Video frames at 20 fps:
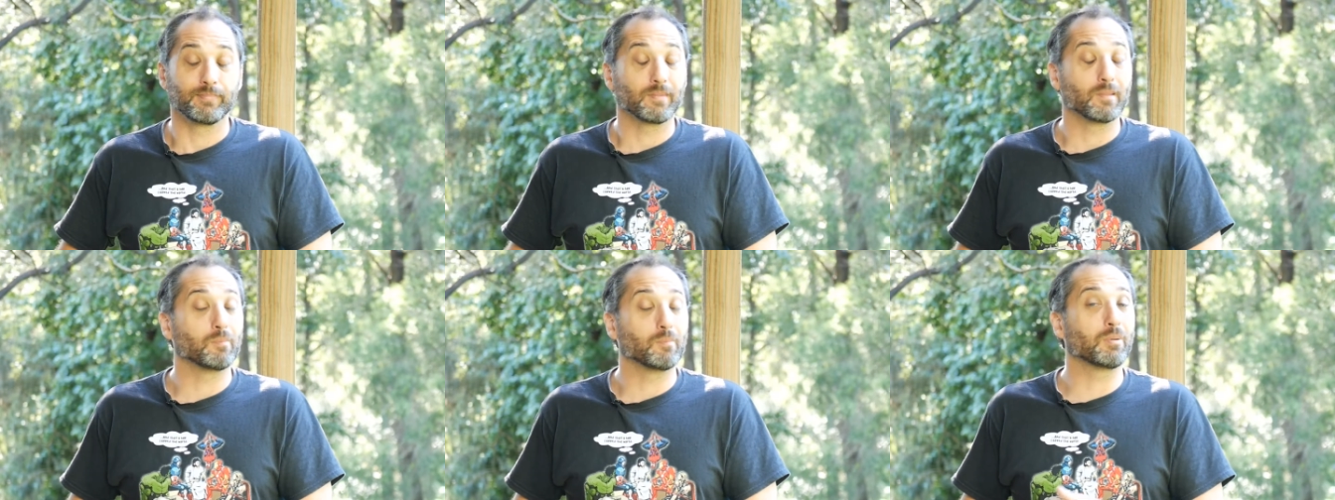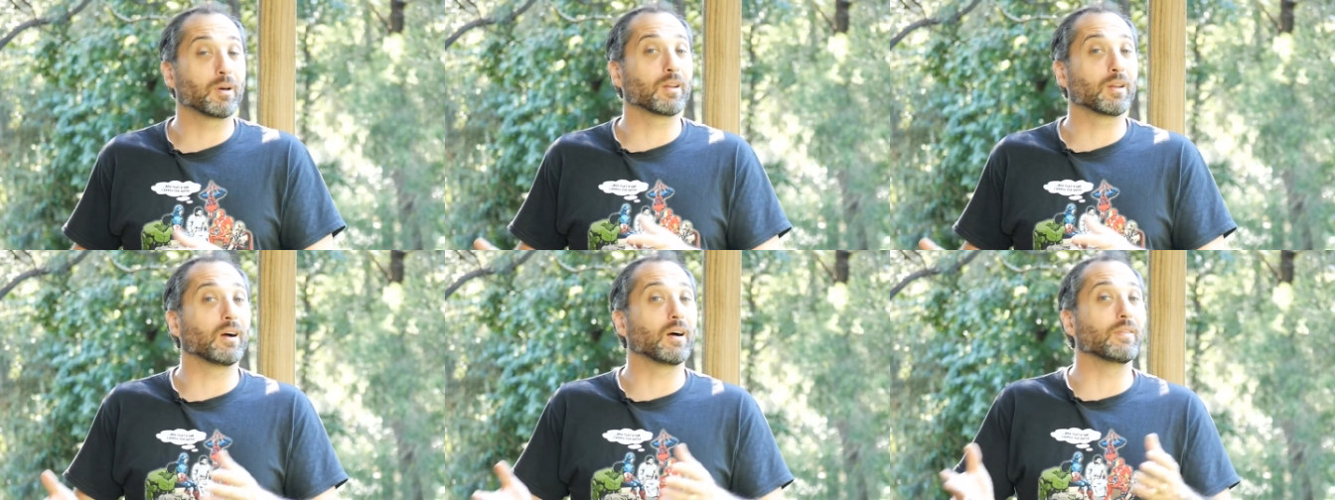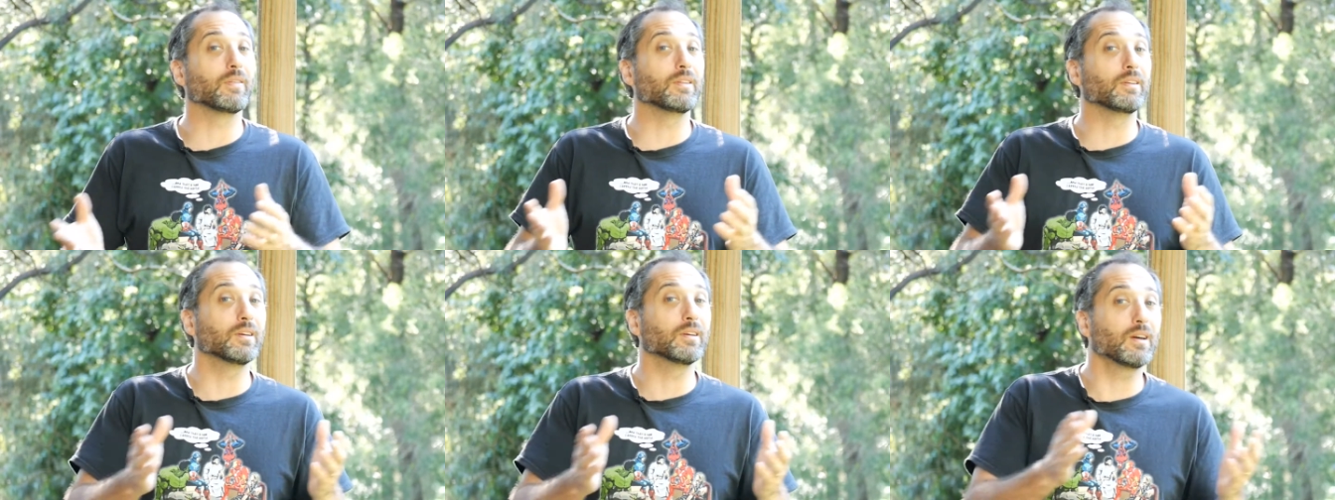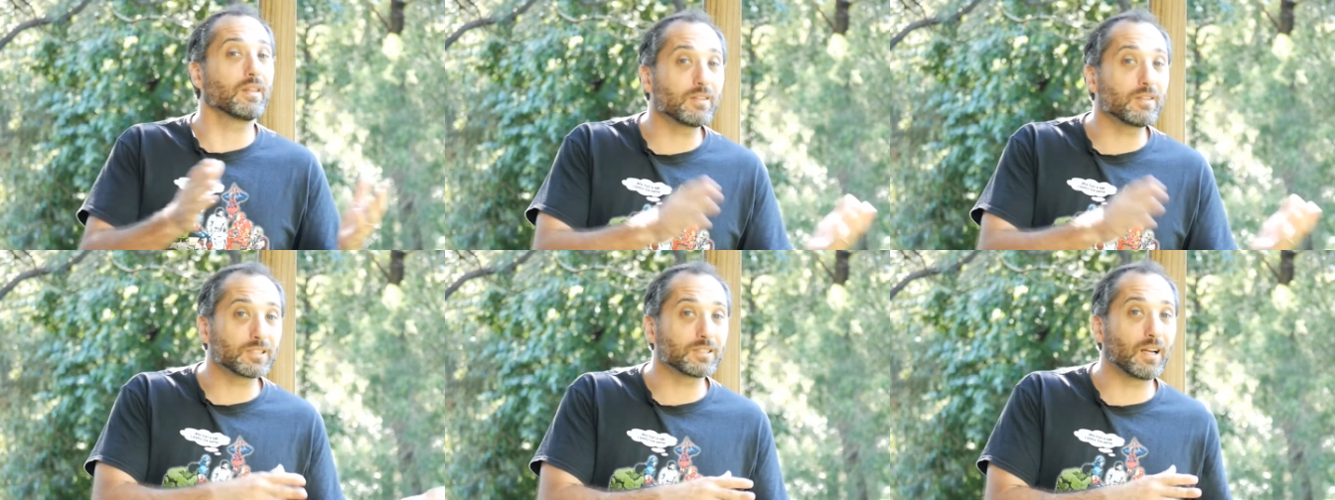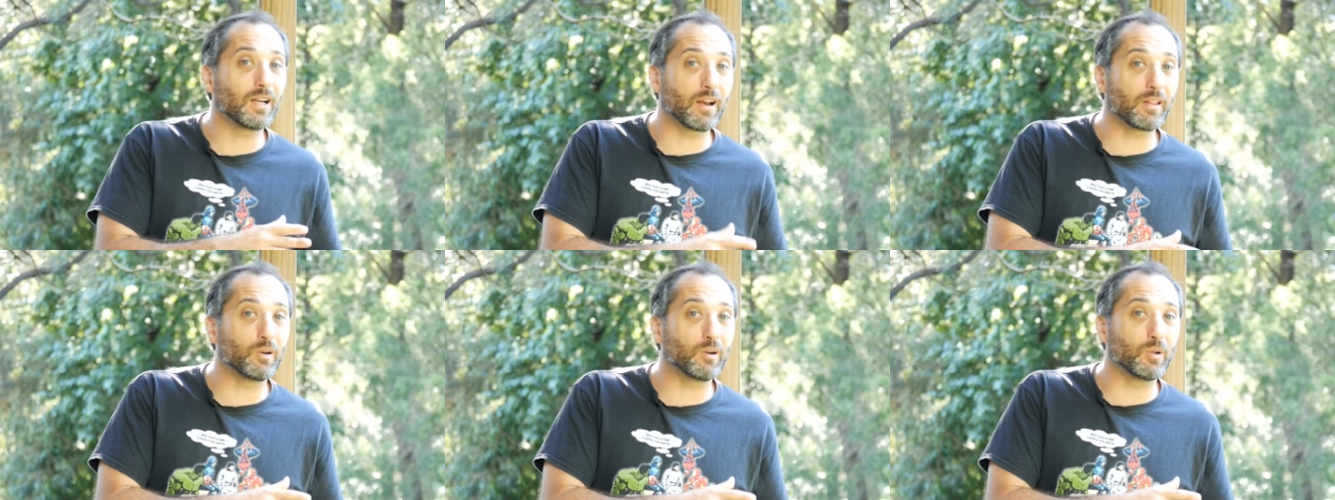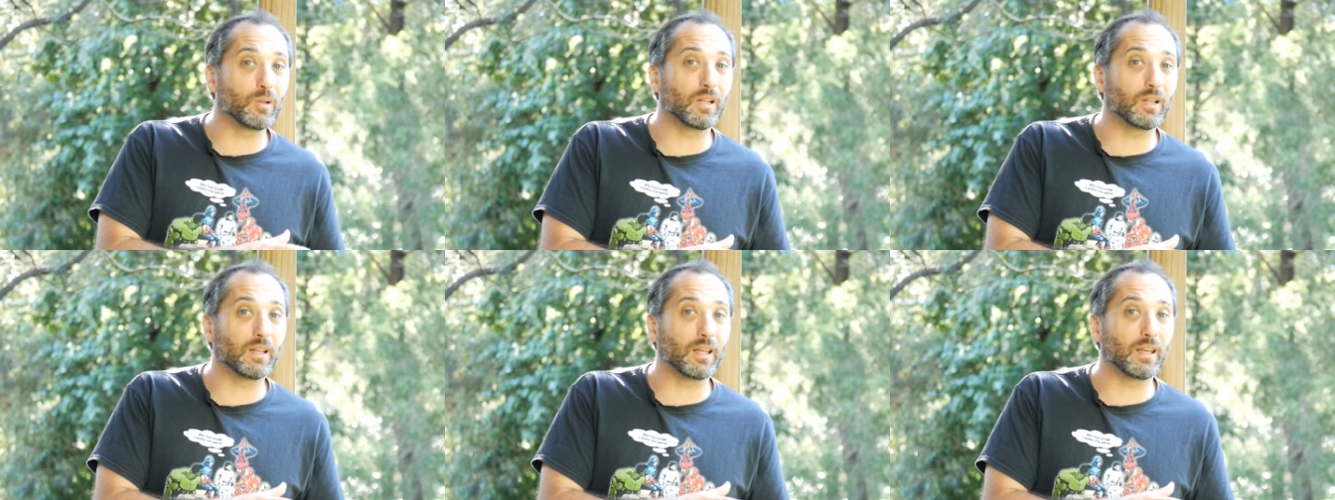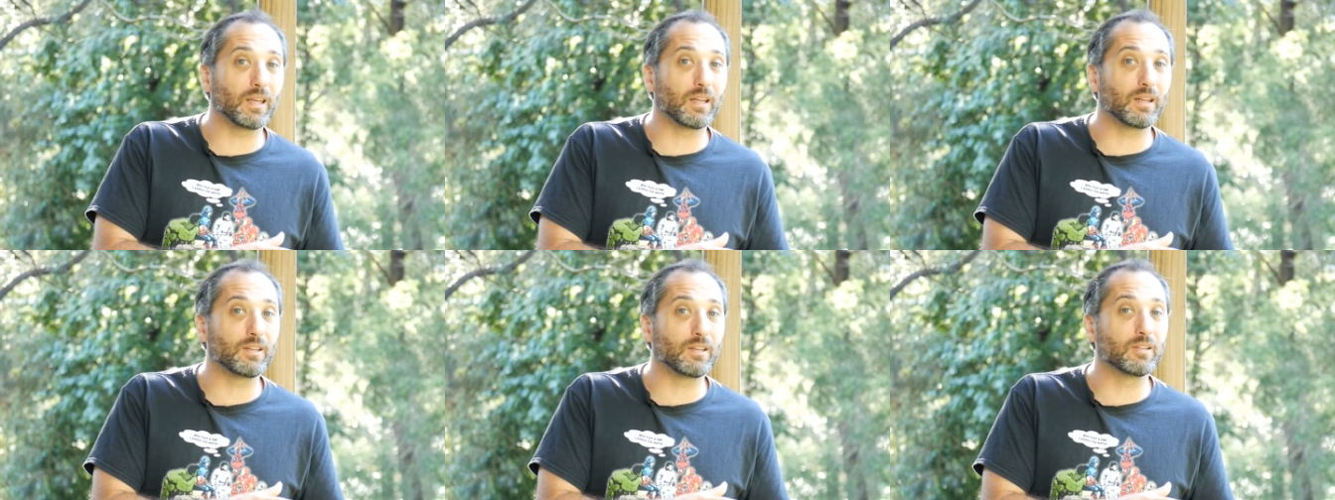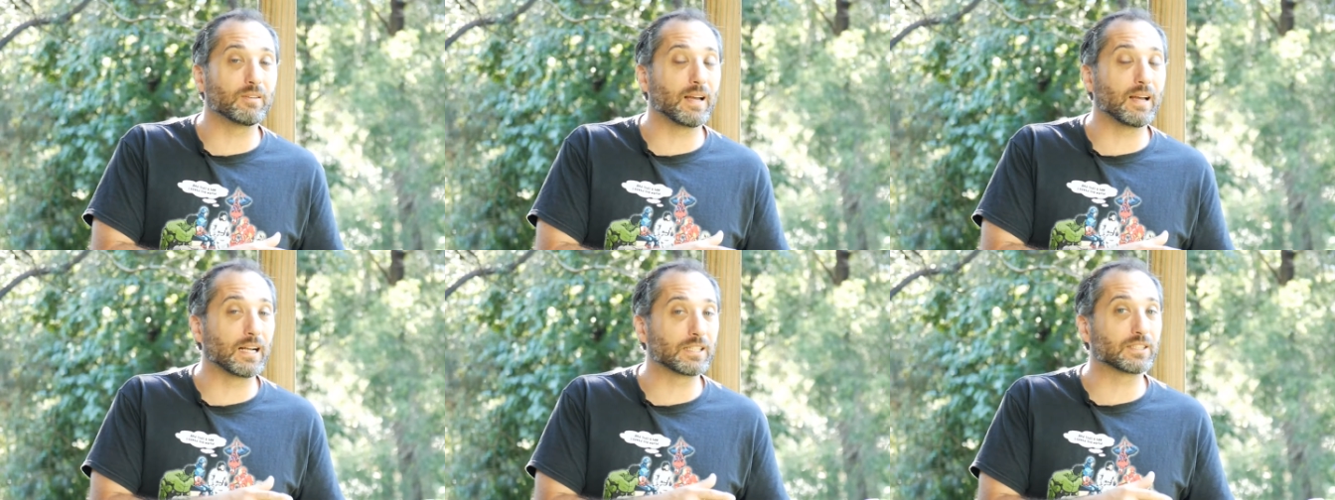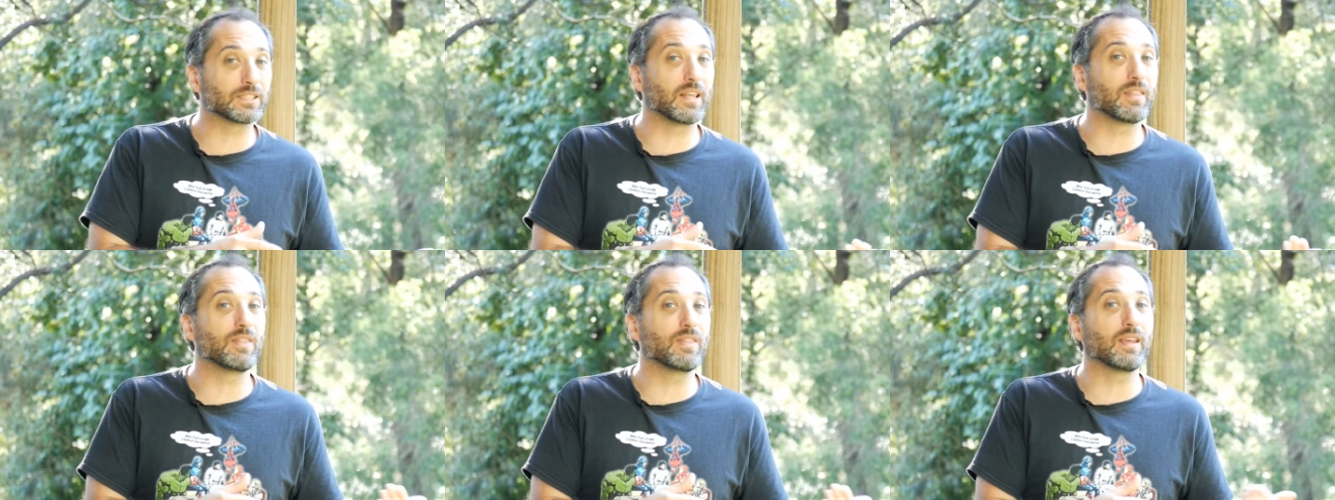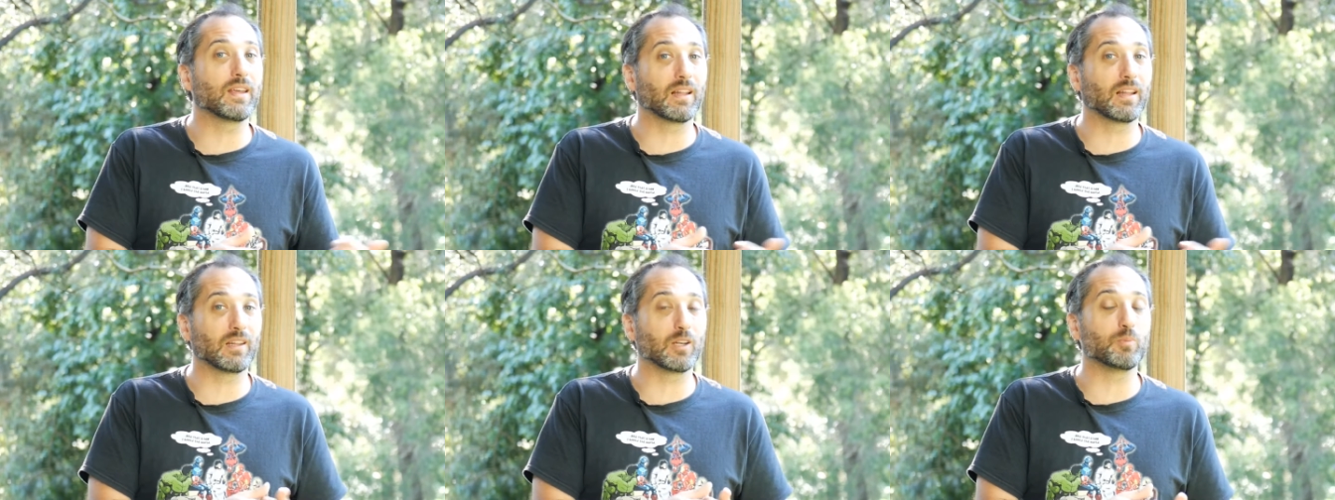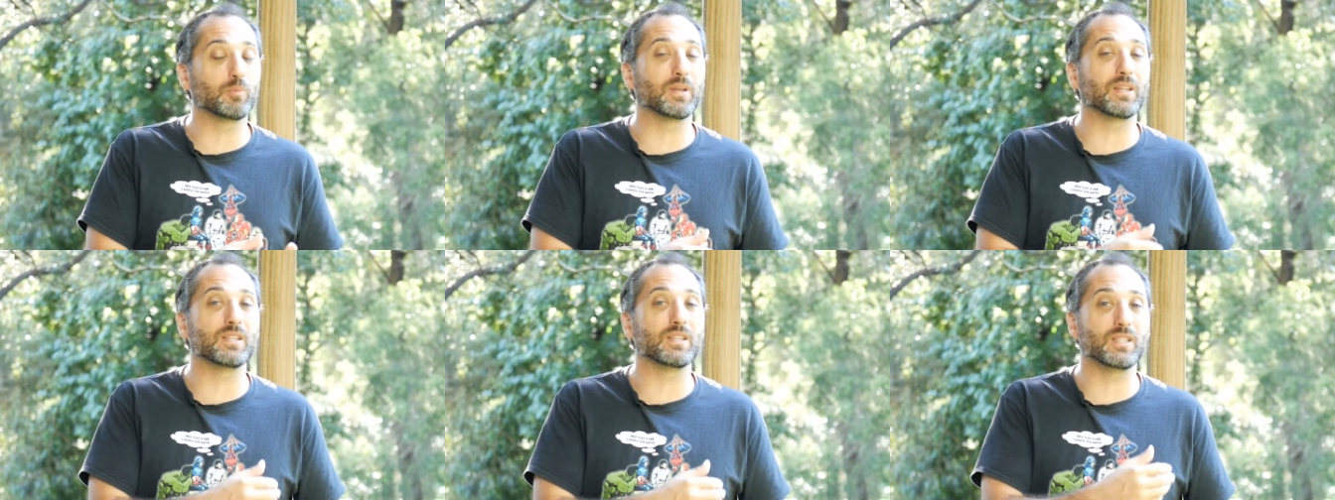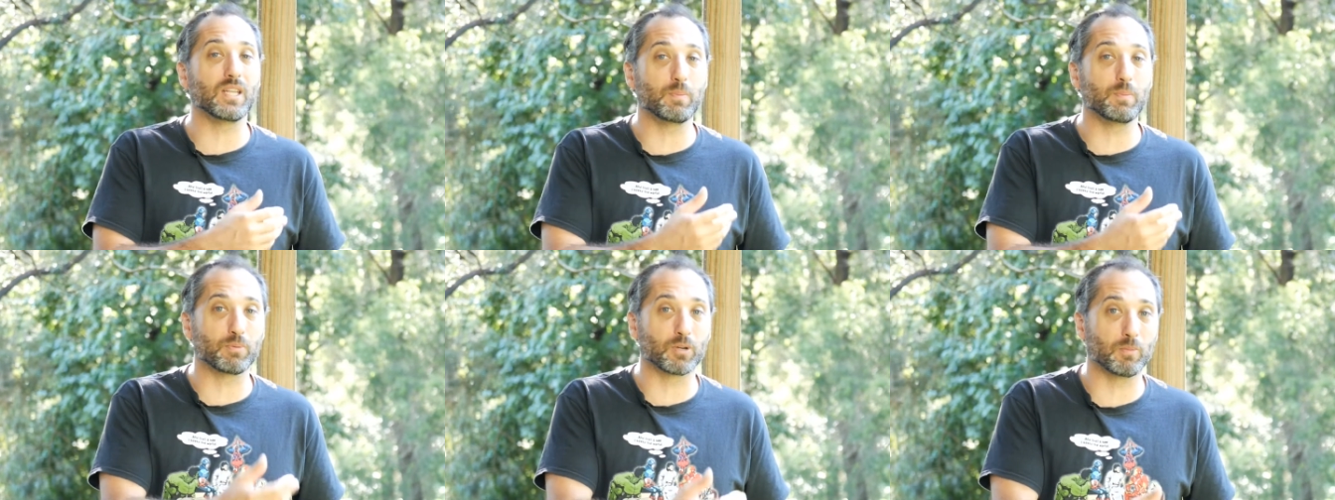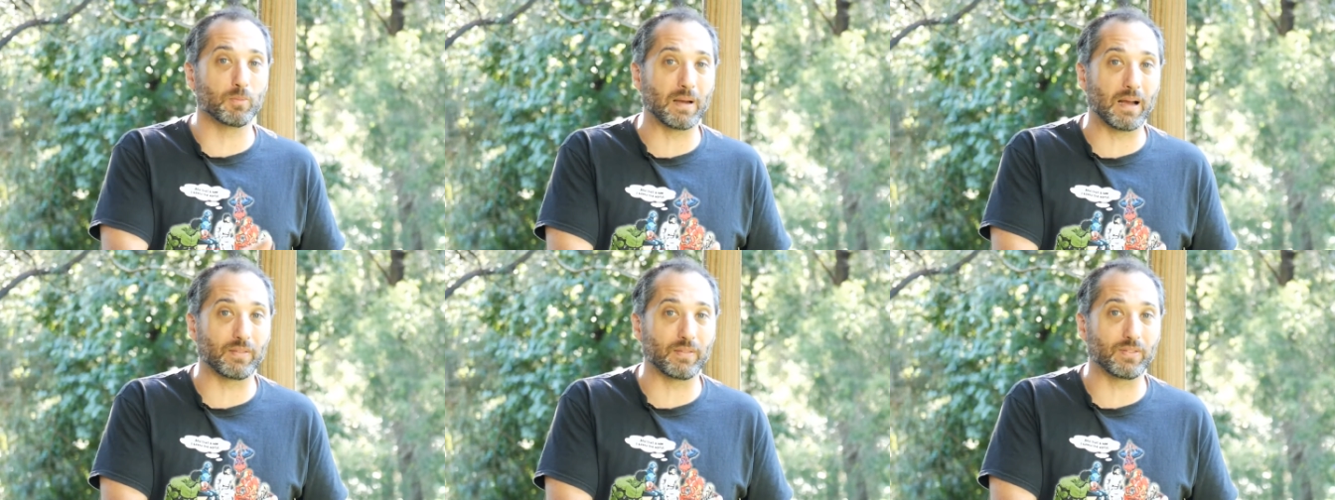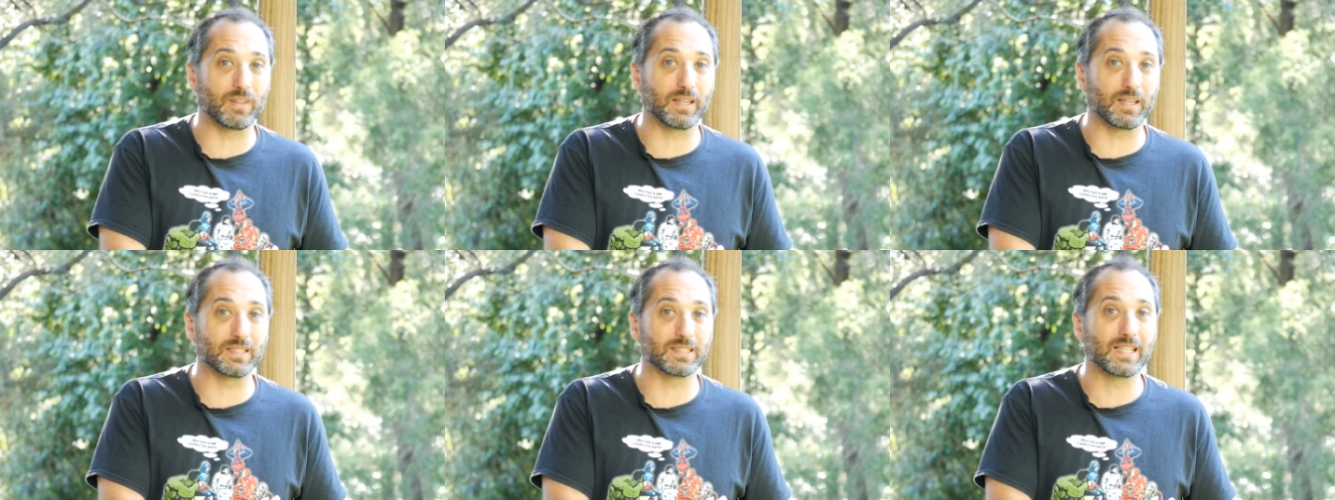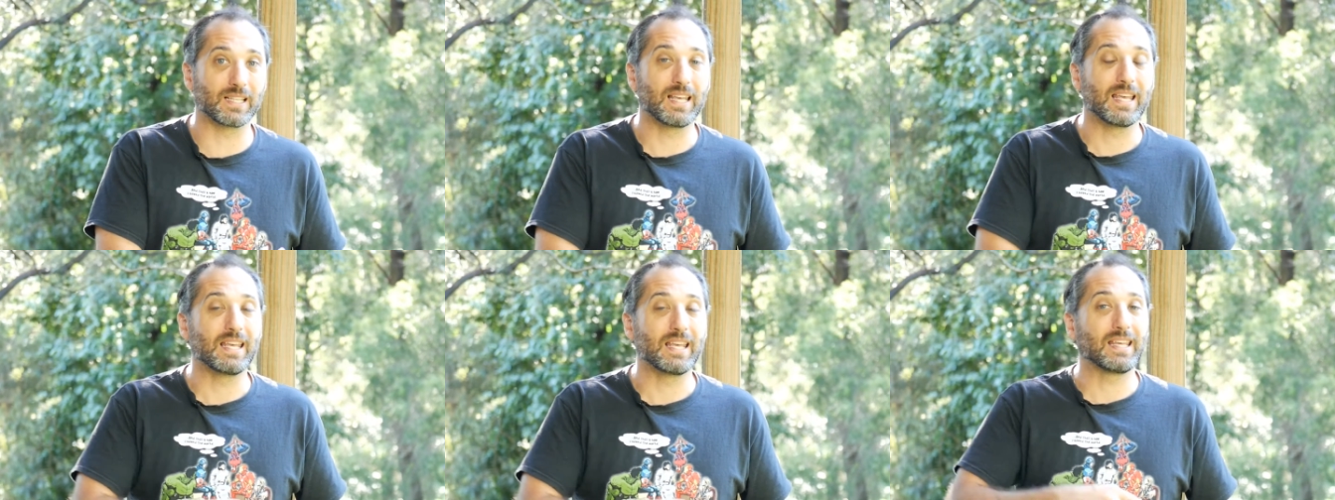But on the other side of the Holy Land, you're actually thinking a little bit deeper about things.